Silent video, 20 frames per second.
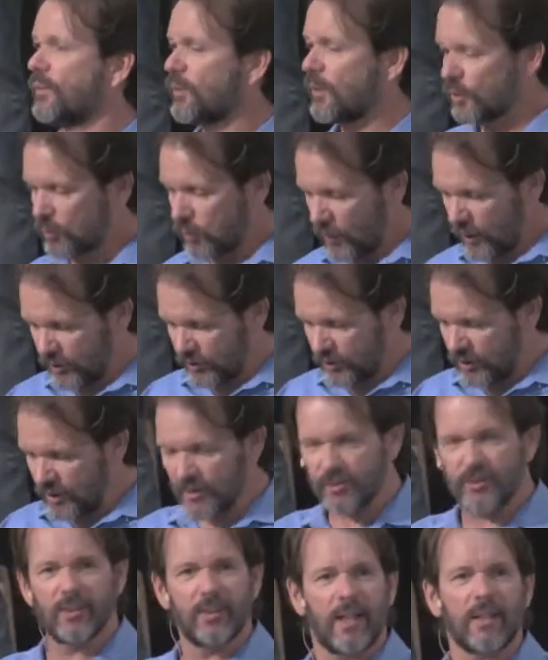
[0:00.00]
That's why he
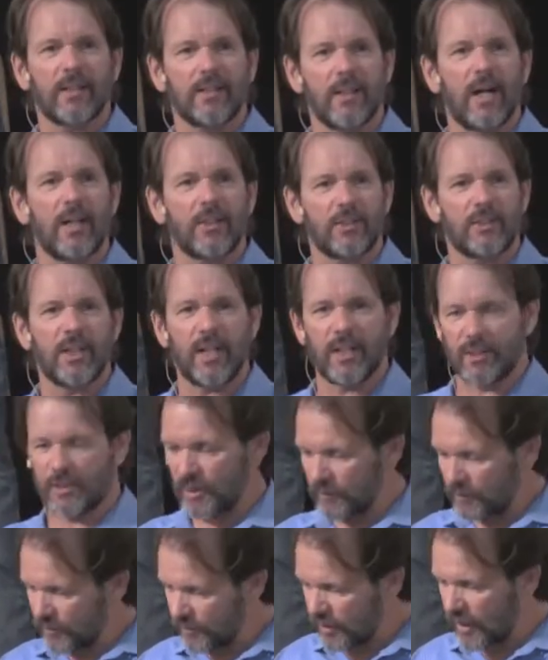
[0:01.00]
says in that context
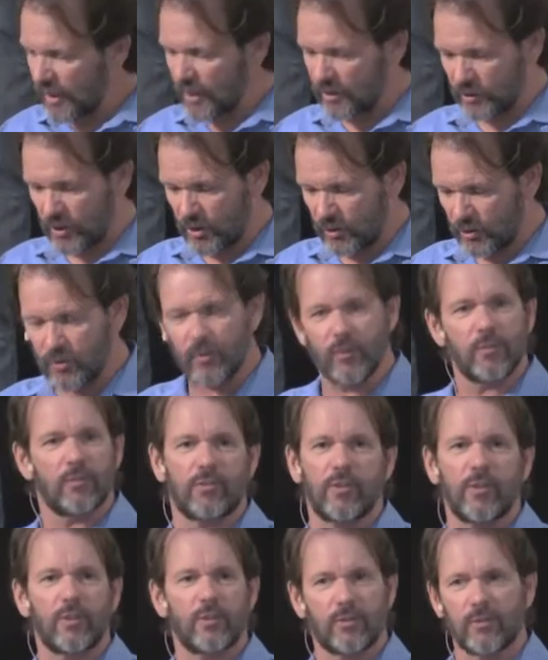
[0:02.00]
of his eyes go to and
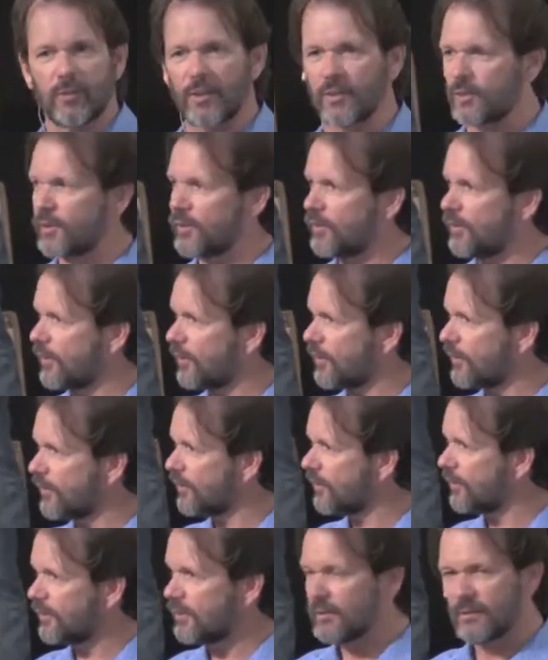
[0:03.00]
fro throughout the earth.
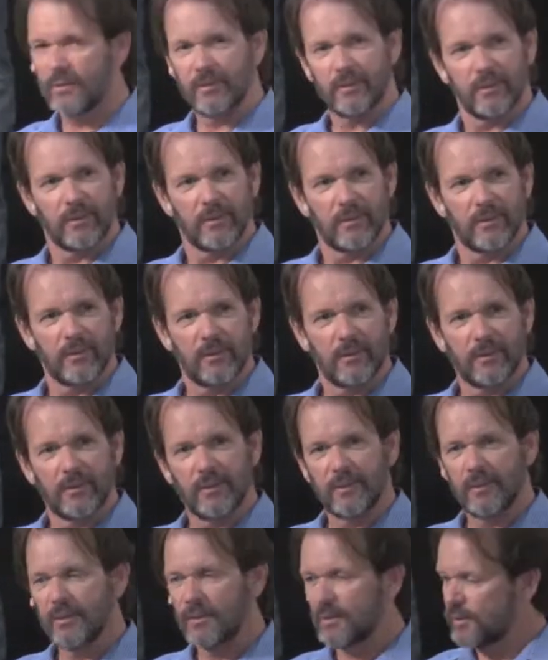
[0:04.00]

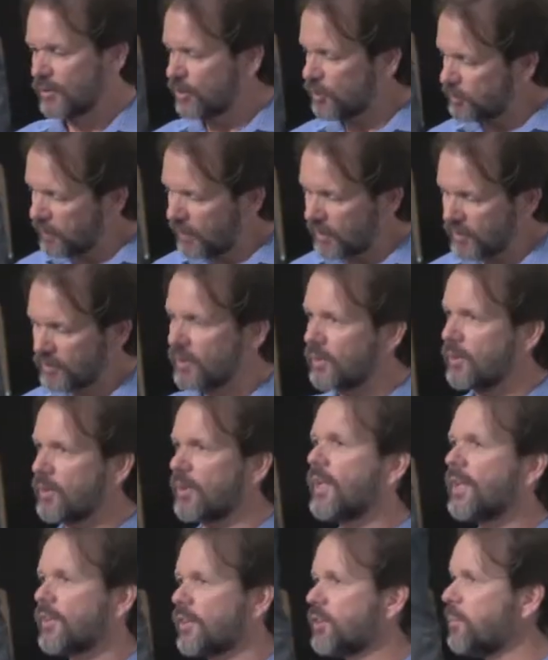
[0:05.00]
Despise not the
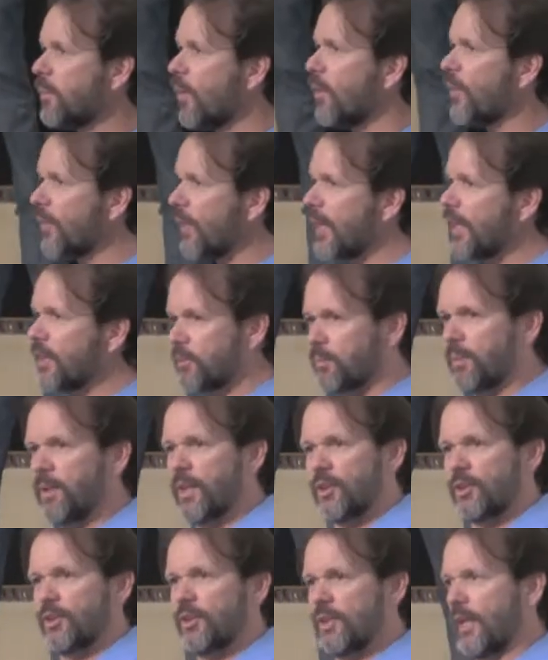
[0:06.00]
day of small things,
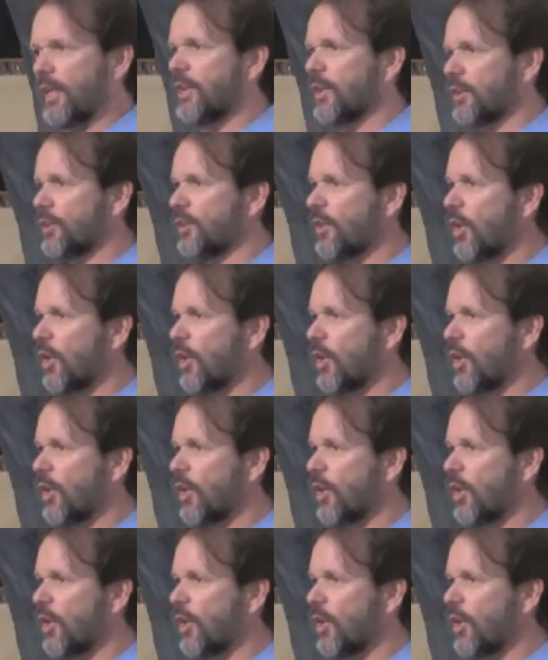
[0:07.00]
because there's